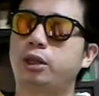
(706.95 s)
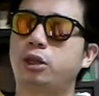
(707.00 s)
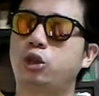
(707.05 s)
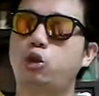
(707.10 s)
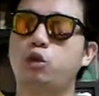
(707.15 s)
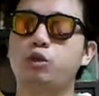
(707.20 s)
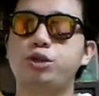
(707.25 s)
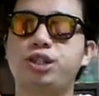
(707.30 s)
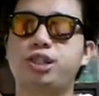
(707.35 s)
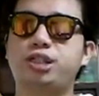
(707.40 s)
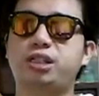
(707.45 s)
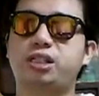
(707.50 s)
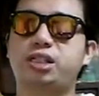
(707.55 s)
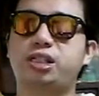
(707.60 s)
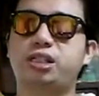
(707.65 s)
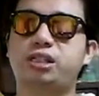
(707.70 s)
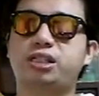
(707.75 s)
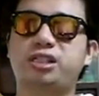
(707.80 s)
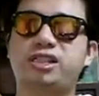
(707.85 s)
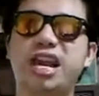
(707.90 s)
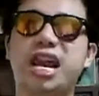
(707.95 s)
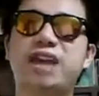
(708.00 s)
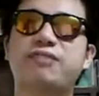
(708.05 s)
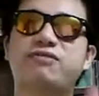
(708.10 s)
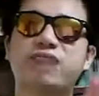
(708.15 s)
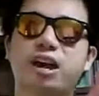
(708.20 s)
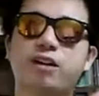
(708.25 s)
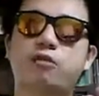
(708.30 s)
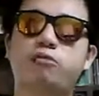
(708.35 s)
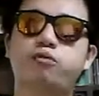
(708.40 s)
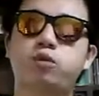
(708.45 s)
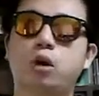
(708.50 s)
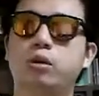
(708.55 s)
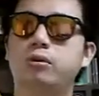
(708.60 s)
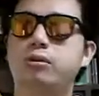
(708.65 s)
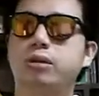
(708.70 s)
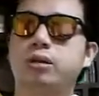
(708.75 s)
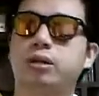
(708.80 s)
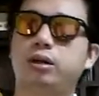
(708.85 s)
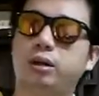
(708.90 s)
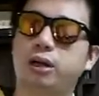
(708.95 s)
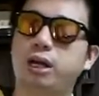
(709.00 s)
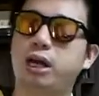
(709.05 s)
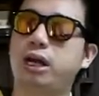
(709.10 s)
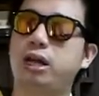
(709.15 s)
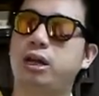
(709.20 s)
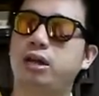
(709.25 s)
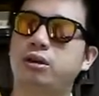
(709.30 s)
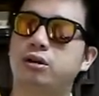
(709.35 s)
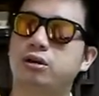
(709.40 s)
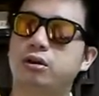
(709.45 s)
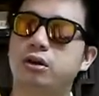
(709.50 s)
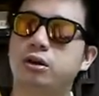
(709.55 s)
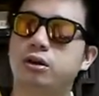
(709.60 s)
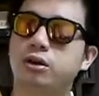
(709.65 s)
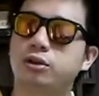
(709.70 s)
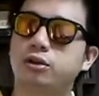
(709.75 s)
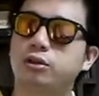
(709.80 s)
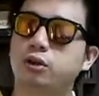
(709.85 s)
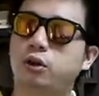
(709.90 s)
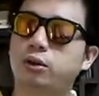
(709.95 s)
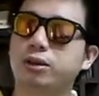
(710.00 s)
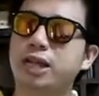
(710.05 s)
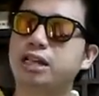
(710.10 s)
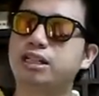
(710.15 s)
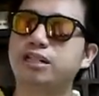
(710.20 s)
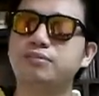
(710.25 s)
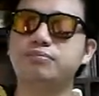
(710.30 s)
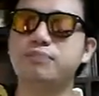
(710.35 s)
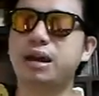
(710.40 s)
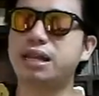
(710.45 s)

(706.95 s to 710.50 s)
those stave type of porn, okay, so doesn't